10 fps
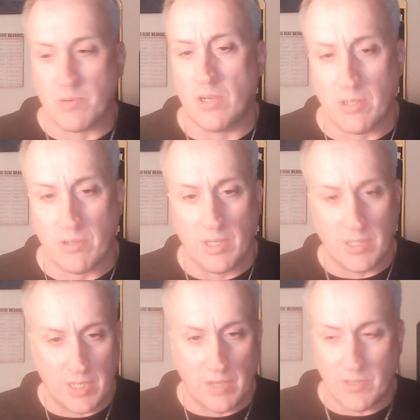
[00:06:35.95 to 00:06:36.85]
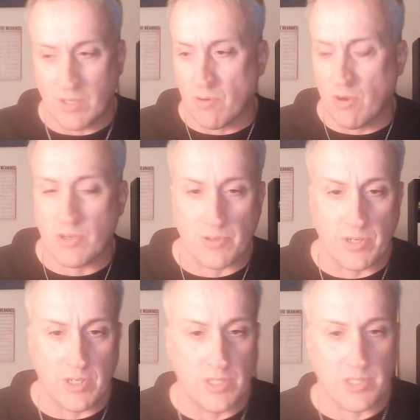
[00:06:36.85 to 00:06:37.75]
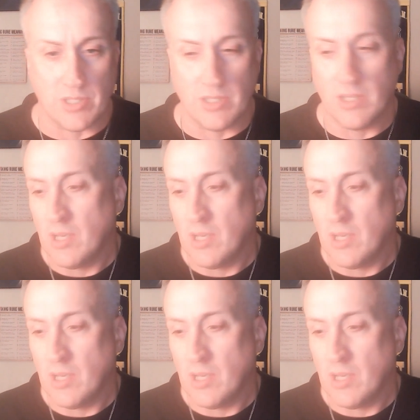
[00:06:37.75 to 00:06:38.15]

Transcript: hungry, I didn't have any groceries, and